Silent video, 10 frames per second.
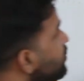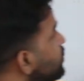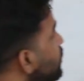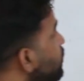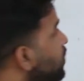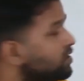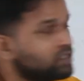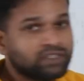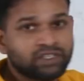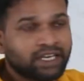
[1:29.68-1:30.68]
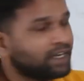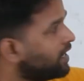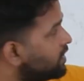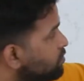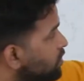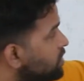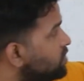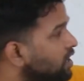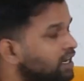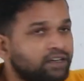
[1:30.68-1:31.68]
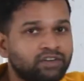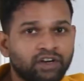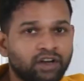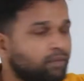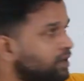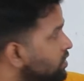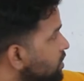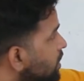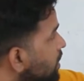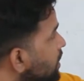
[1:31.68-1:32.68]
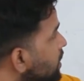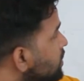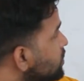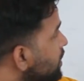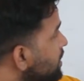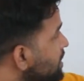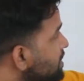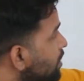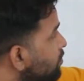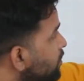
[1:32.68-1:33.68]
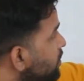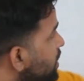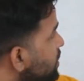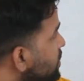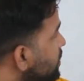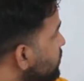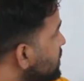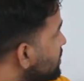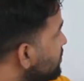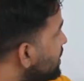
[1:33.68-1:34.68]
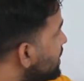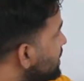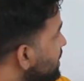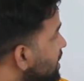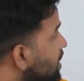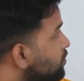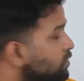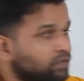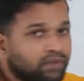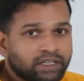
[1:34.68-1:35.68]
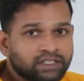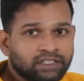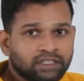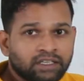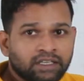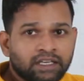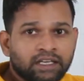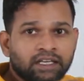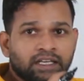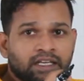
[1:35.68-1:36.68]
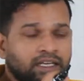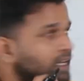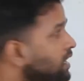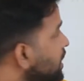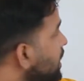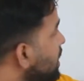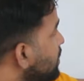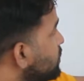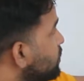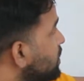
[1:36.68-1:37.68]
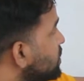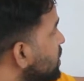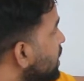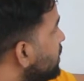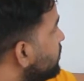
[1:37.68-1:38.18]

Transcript: two functions here, exponential and trigonometric. So in this abbreviation, whichever letter comes first, e comes first, right?